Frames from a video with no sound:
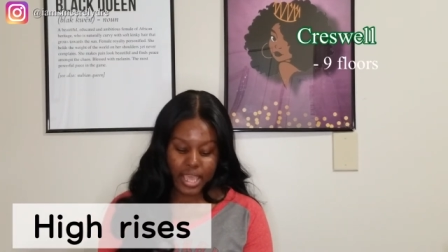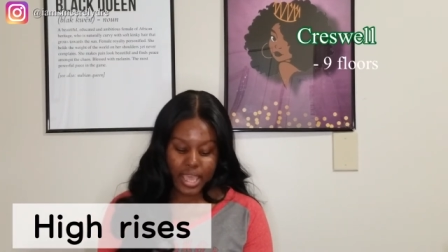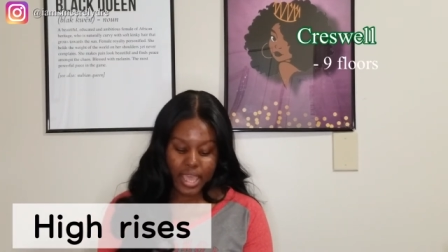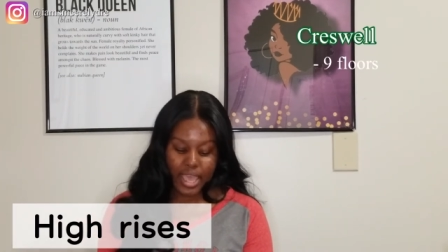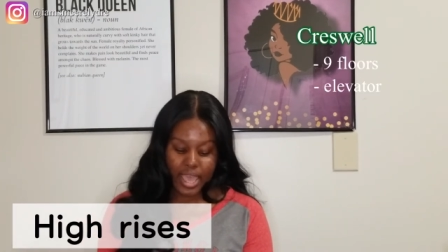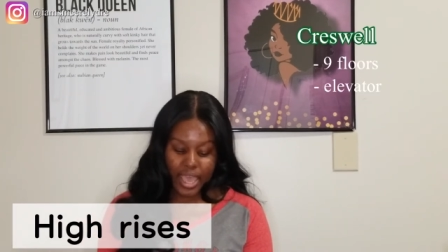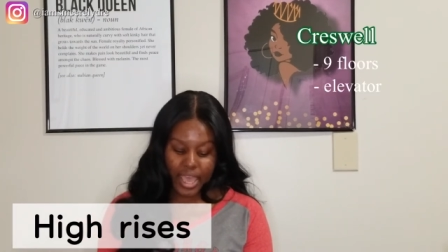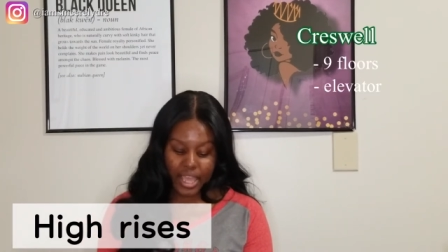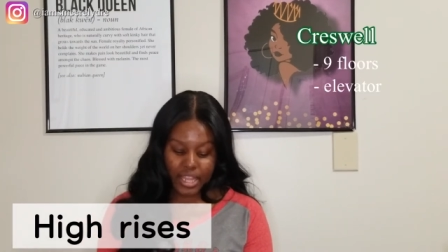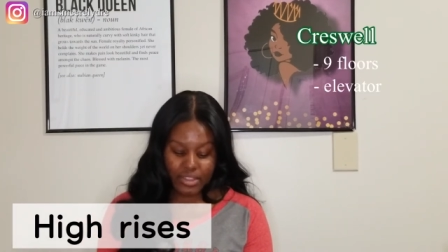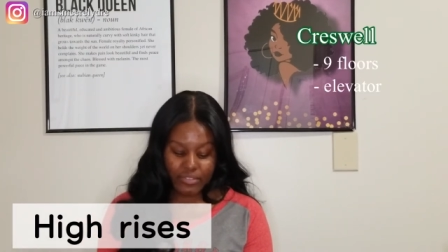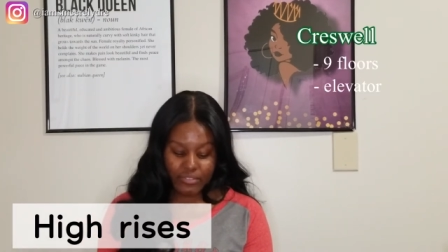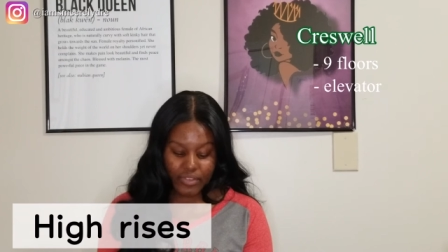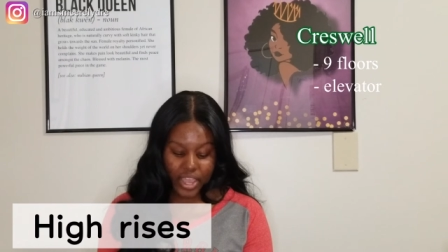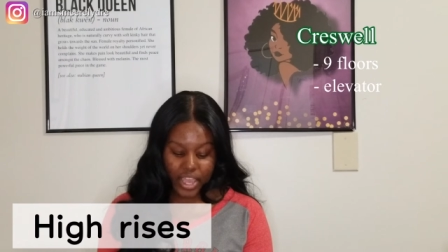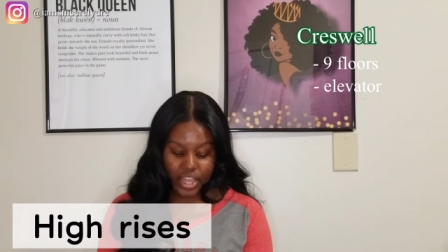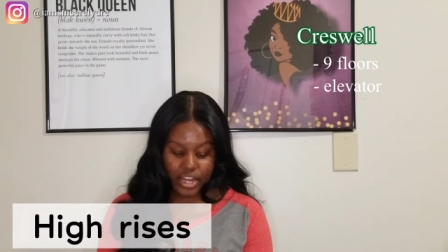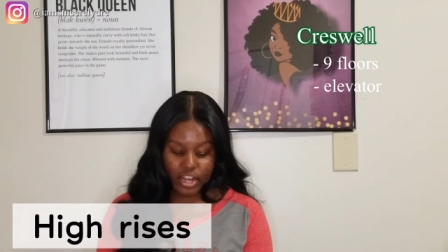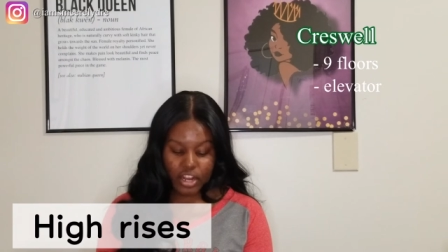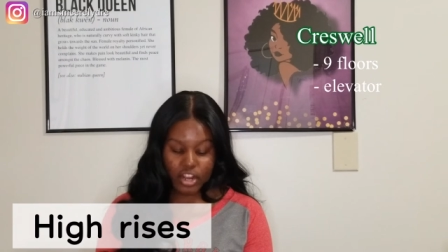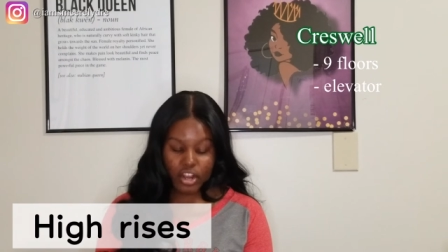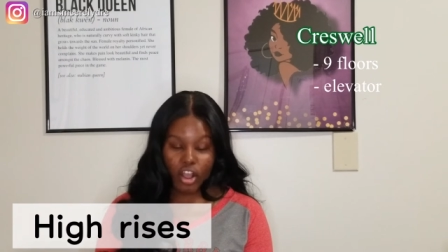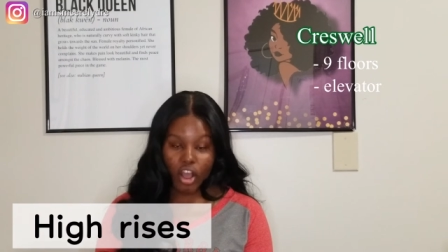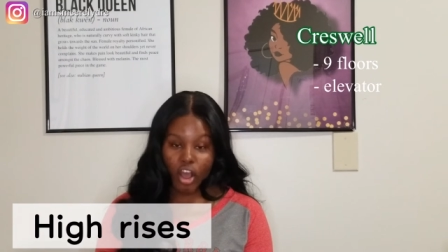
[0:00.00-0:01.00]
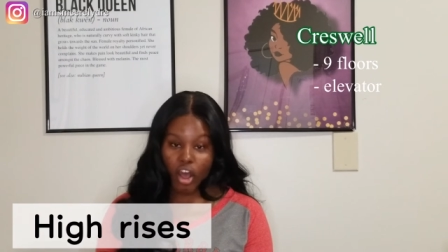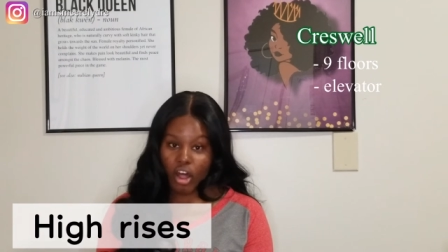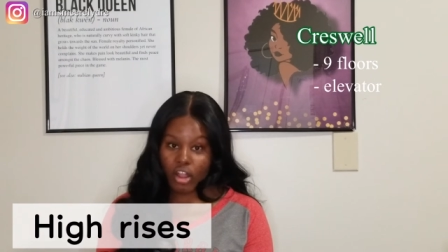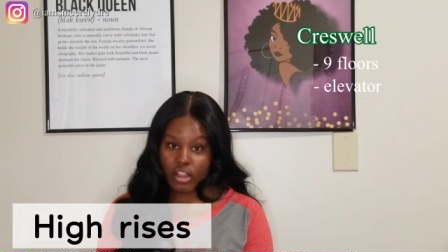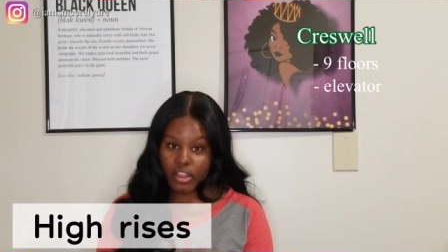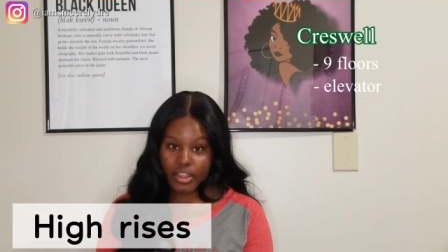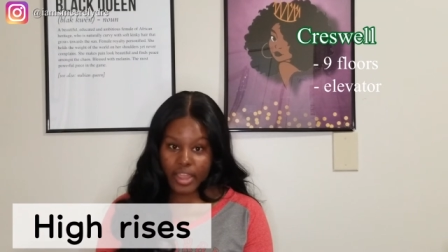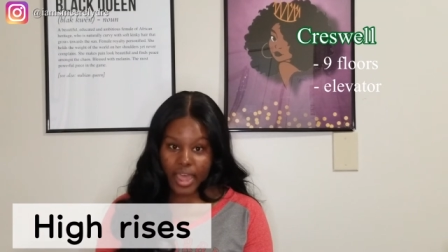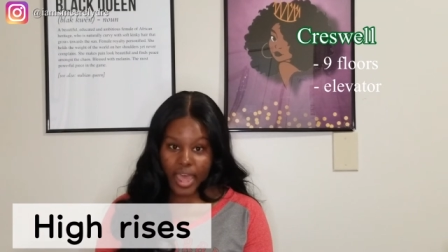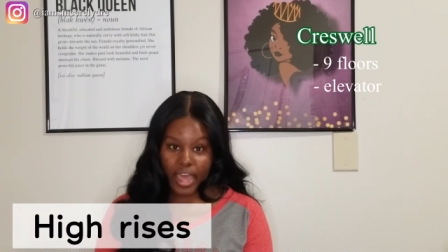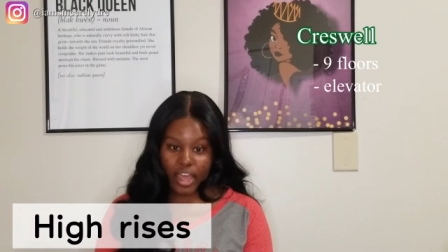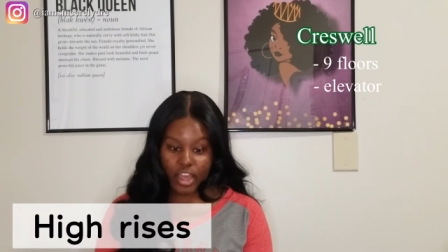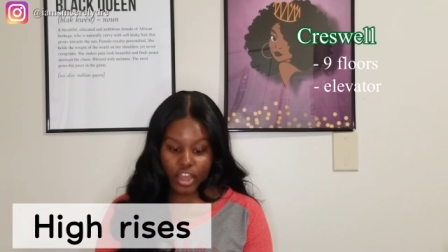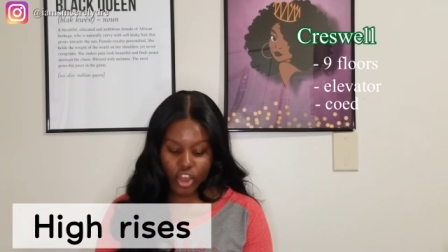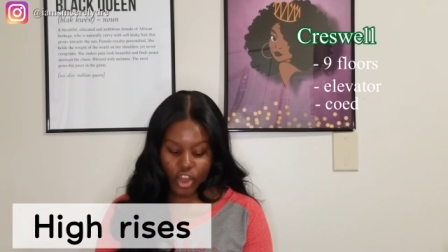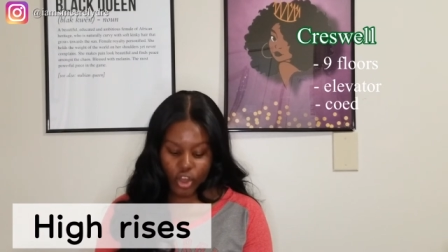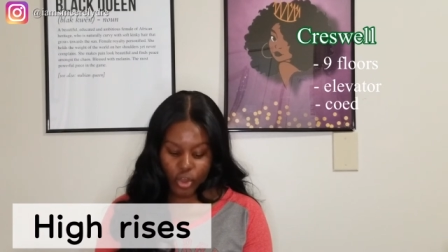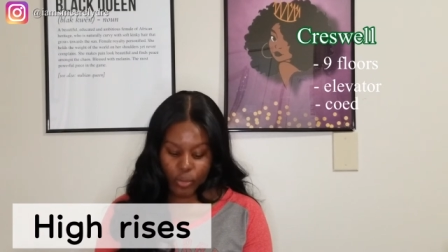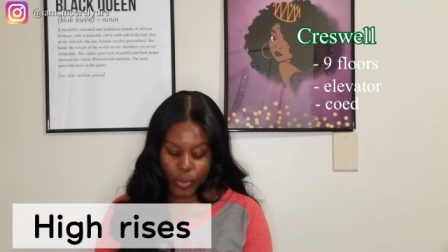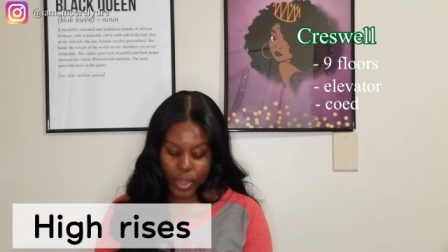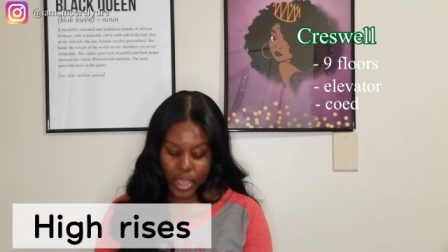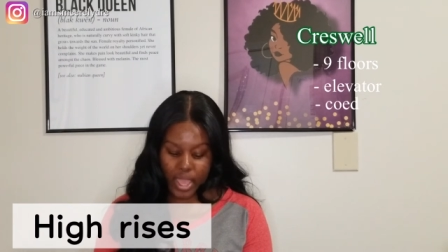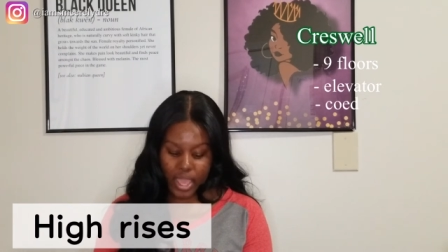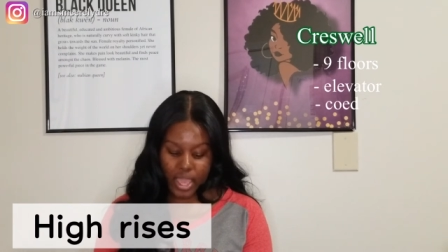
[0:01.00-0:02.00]
elevator, all of that,
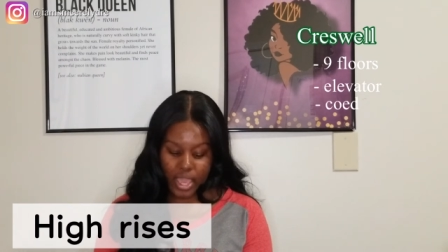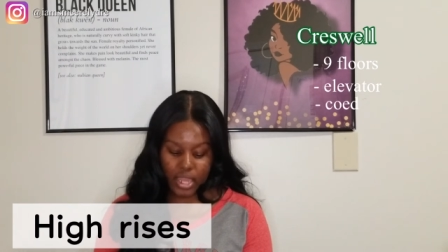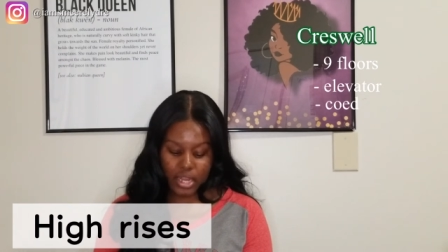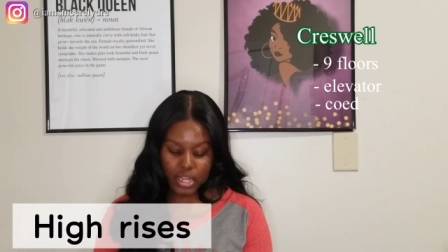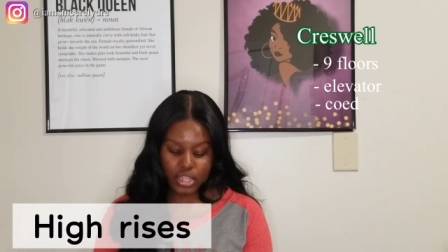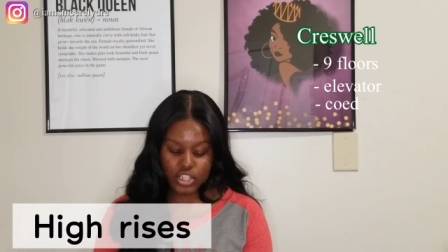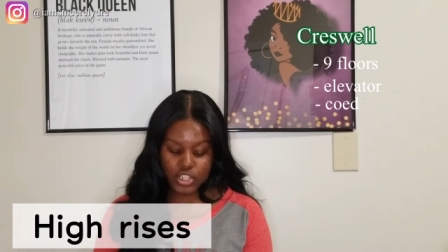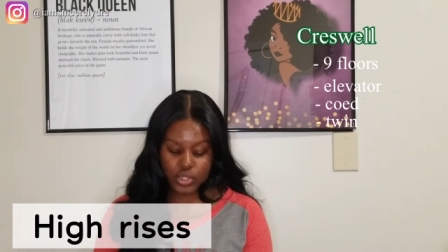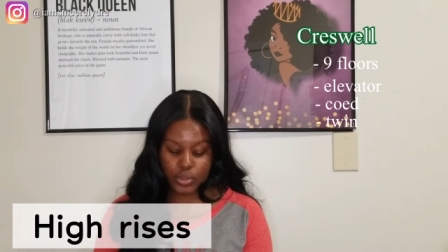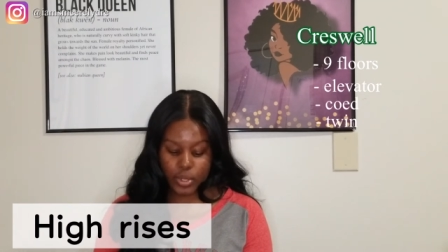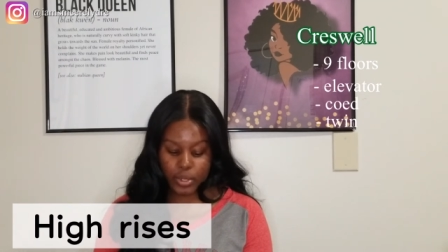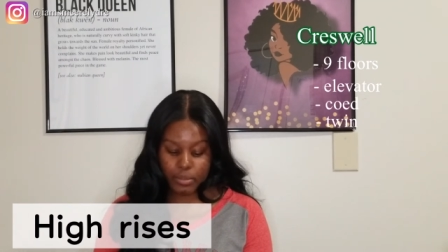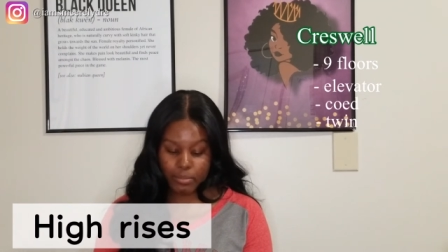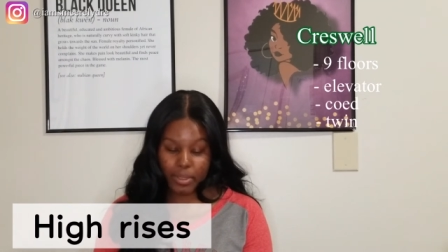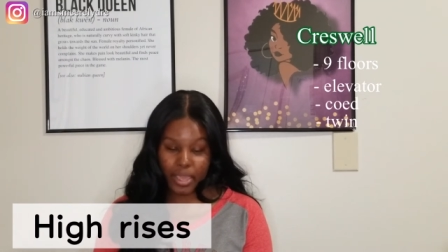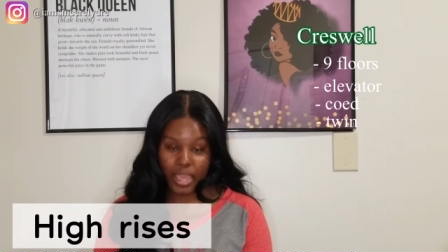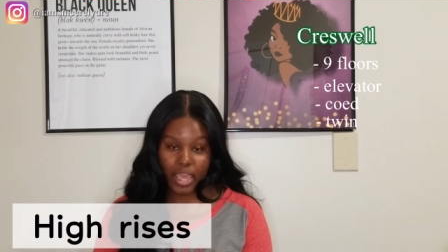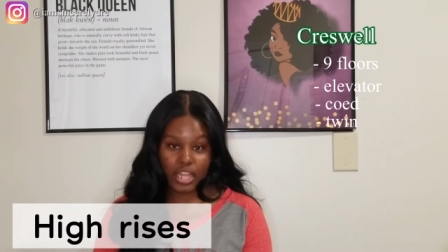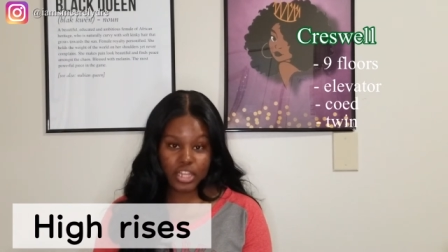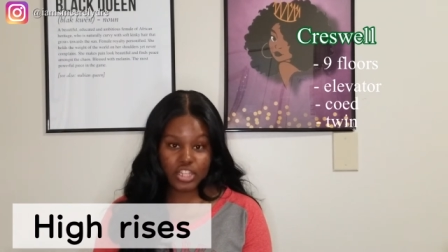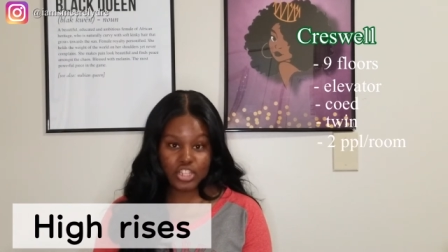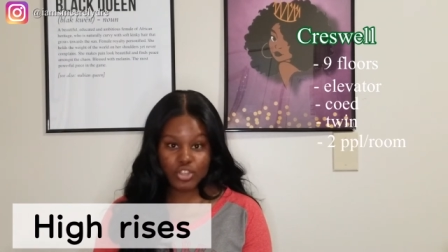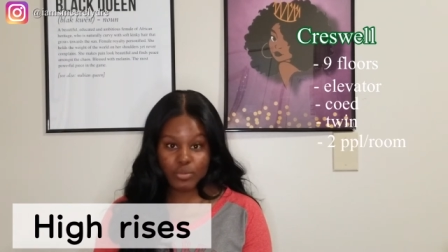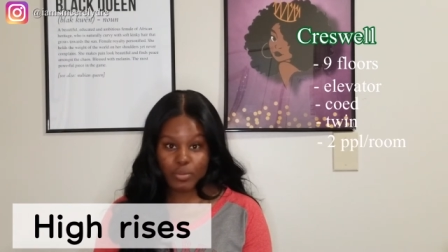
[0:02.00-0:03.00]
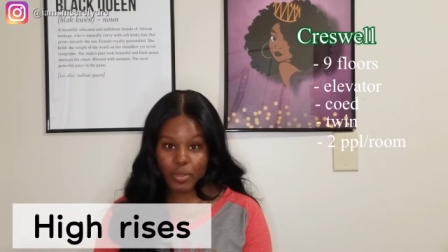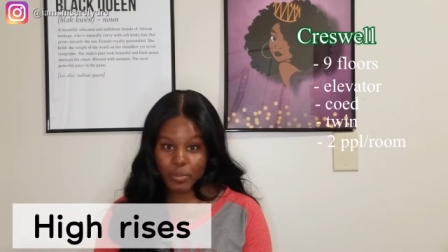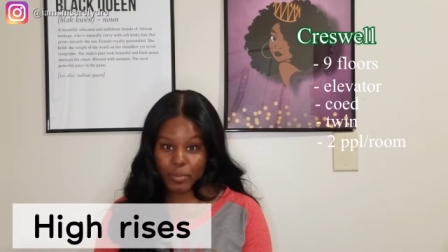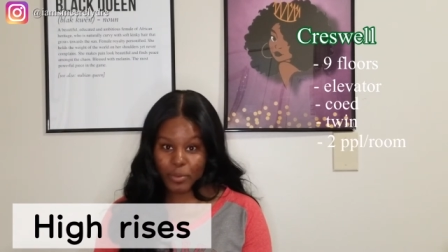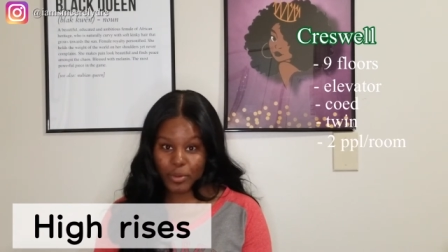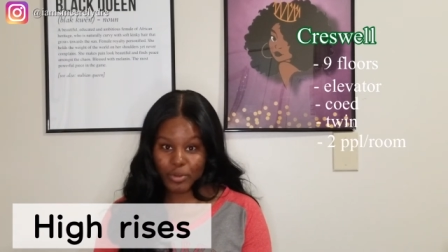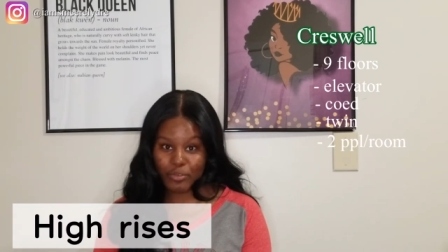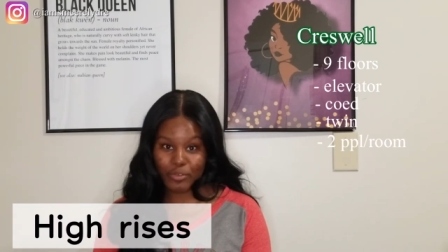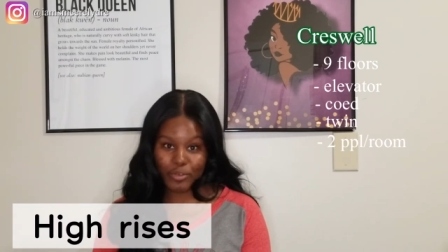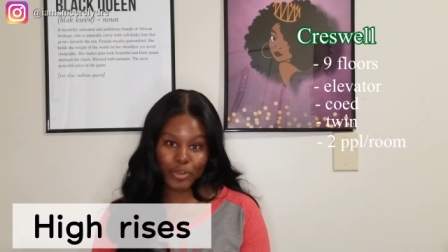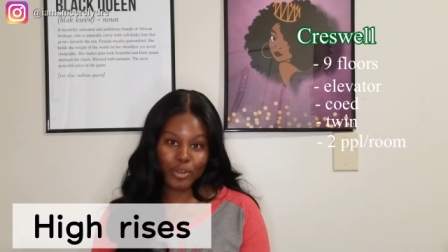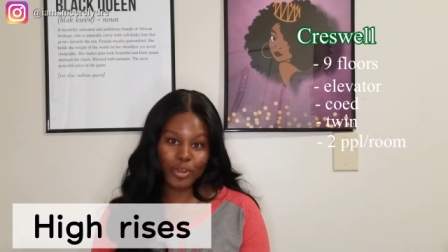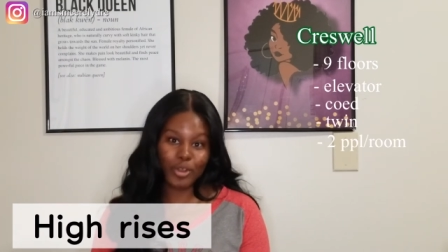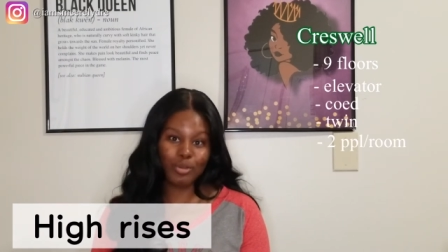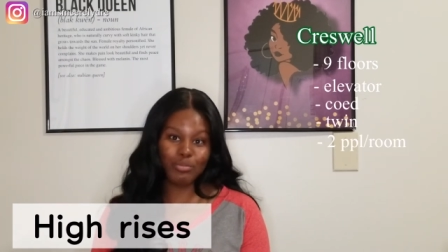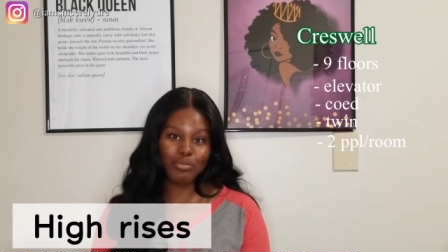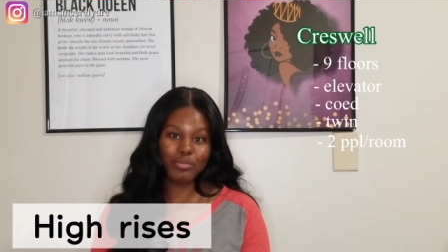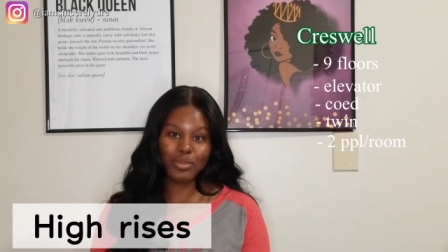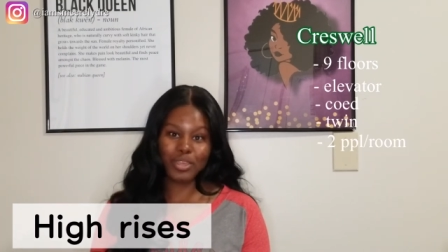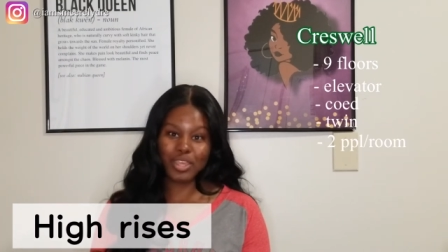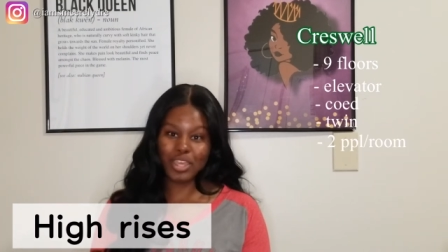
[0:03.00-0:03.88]
co-ed, twin bed, two people in a room,